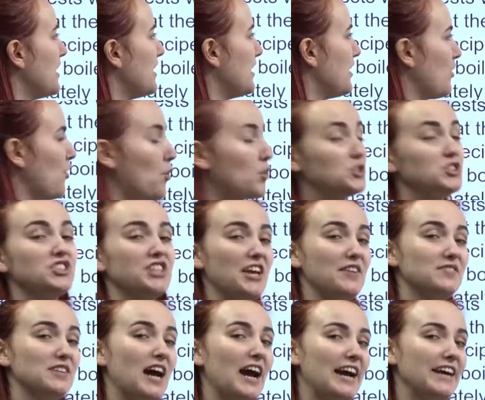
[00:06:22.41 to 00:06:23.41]
or
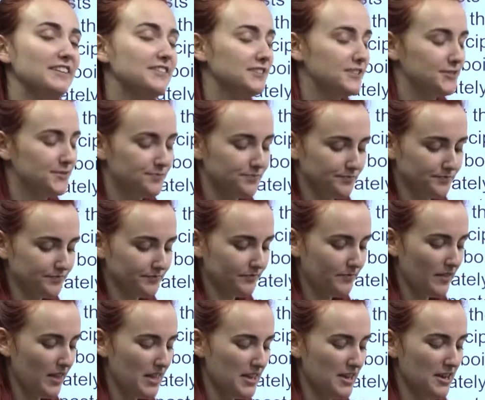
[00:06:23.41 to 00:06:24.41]
shaved ice.
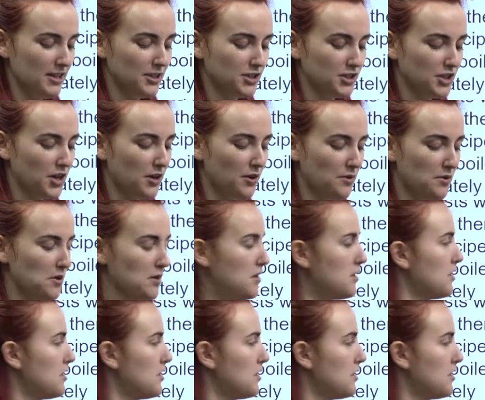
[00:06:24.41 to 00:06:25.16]
So